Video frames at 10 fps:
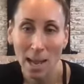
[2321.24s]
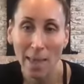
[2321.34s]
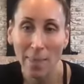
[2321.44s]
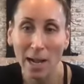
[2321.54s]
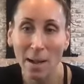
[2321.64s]

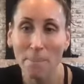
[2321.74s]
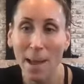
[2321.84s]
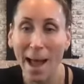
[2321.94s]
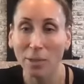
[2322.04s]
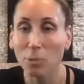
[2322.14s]
And then come
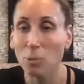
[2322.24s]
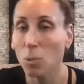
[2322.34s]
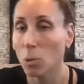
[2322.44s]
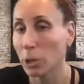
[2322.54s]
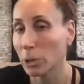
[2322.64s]
back through
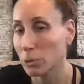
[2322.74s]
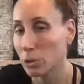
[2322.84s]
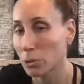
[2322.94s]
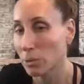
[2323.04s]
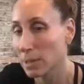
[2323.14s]
warrior
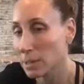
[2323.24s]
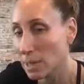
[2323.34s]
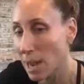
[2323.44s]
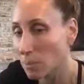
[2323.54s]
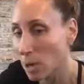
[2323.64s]
two. And this
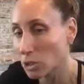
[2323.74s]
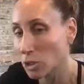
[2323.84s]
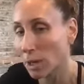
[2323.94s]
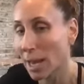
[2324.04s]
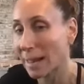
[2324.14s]
time rest
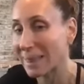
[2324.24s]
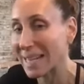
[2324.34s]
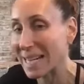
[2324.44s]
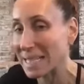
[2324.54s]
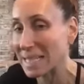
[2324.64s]
your hand on
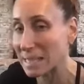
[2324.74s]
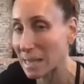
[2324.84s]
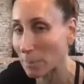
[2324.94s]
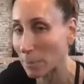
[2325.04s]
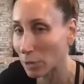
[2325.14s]
the
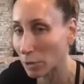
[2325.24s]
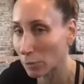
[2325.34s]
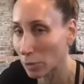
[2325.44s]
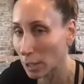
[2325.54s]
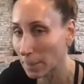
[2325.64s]
instep of your
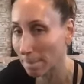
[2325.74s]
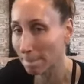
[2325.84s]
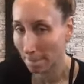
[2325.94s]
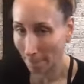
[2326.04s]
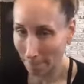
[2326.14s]
foot.
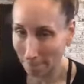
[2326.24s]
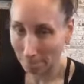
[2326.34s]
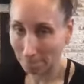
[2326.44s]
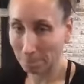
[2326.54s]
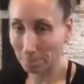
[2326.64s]

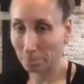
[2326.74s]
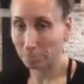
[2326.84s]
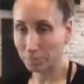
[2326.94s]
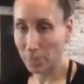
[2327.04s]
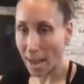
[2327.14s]

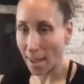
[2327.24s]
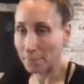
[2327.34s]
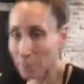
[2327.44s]
Yeah.